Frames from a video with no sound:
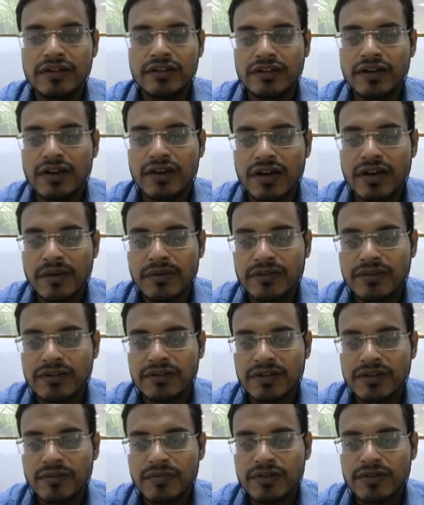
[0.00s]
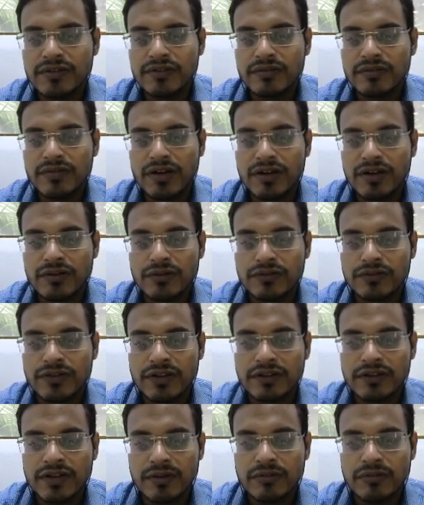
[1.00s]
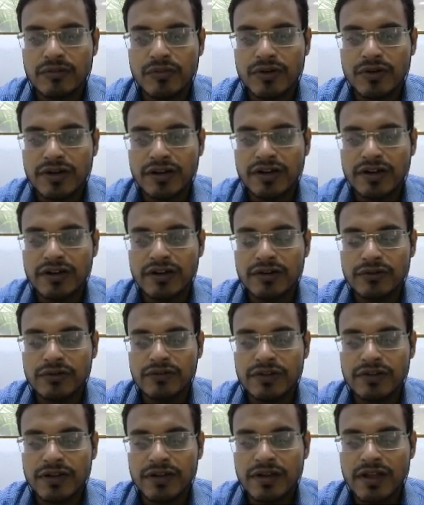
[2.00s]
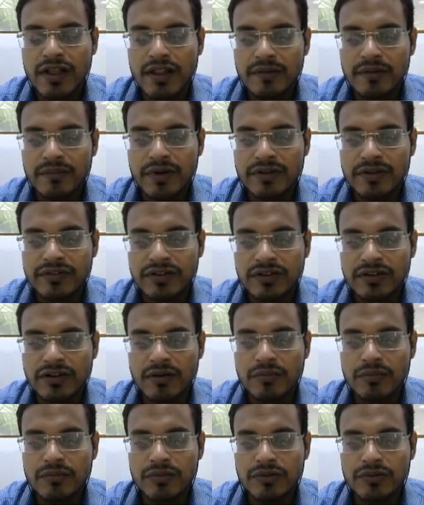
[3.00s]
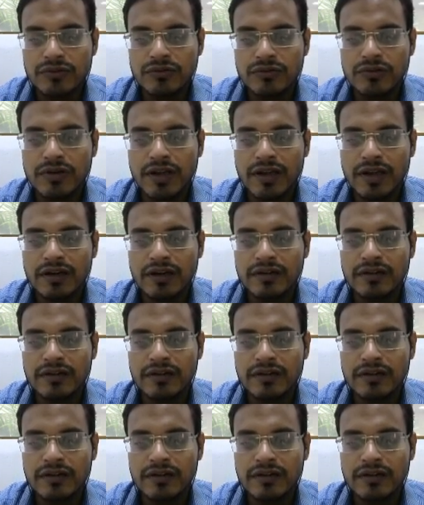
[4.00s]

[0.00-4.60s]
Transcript: Then driving system is controls the servo motor, controls the functioning of tool, and